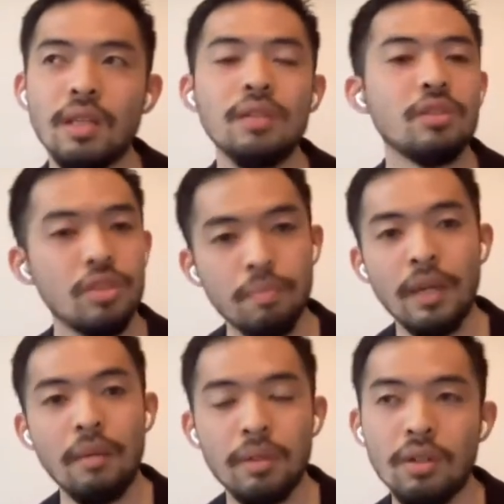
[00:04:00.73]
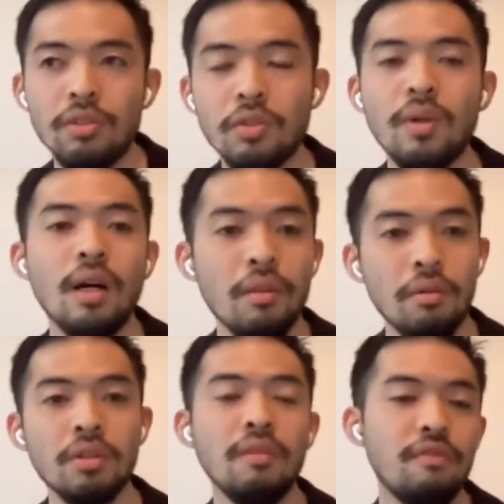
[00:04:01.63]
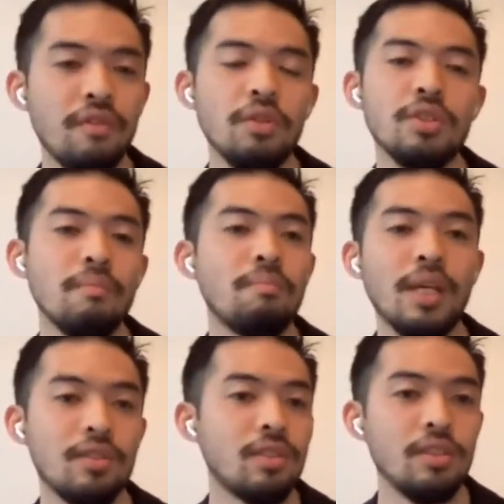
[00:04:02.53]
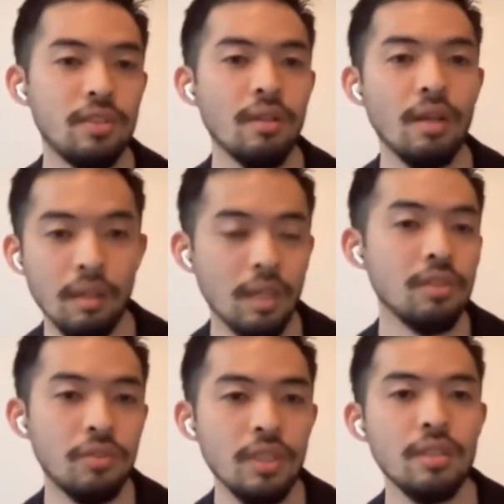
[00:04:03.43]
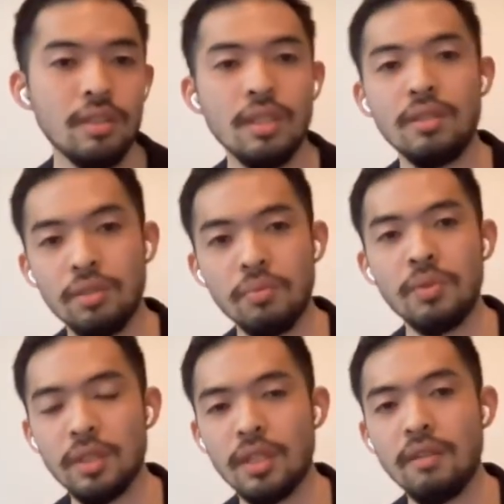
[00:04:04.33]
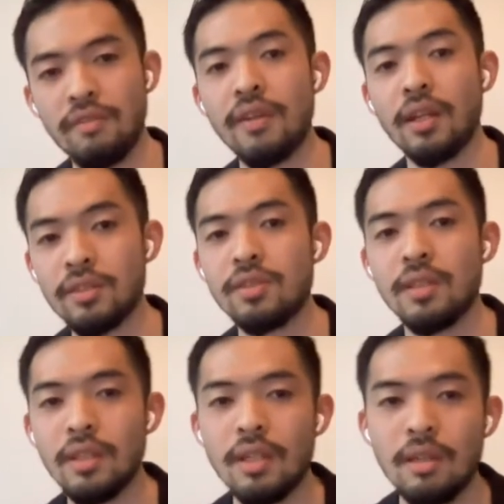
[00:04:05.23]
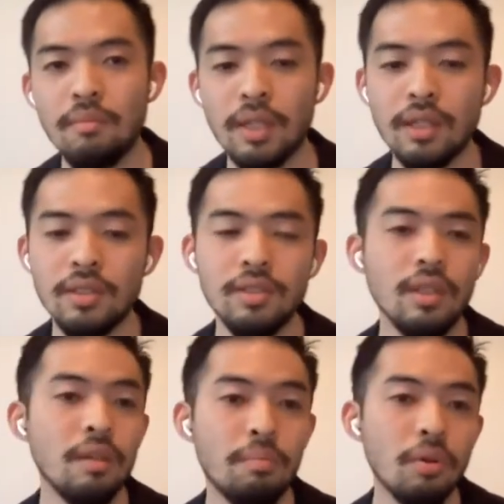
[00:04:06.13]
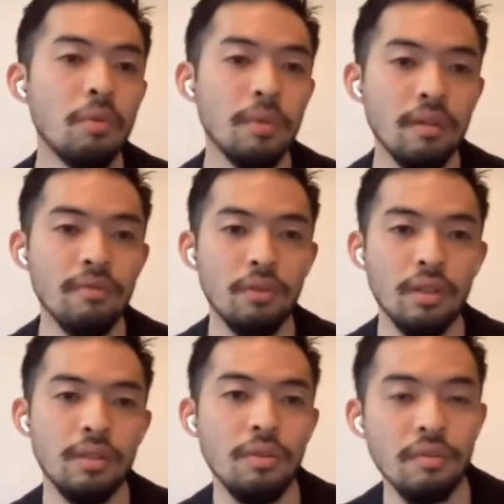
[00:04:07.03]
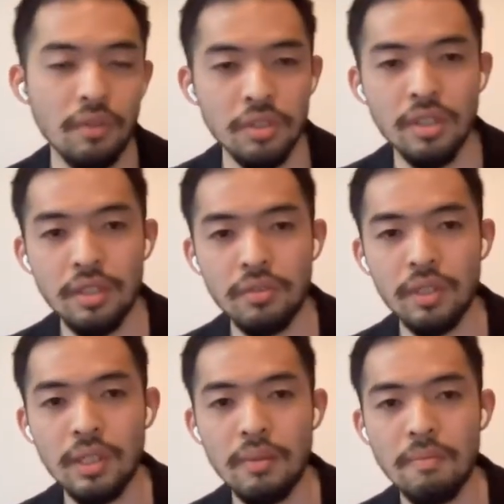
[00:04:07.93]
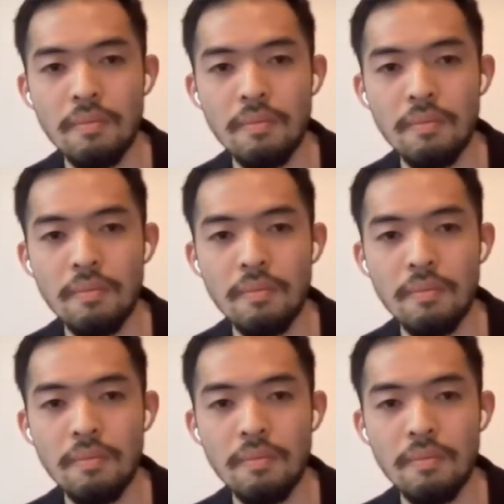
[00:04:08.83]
not just Japan but also other Confucian-based countries need to really fix because it's inappropriate for the 21st century.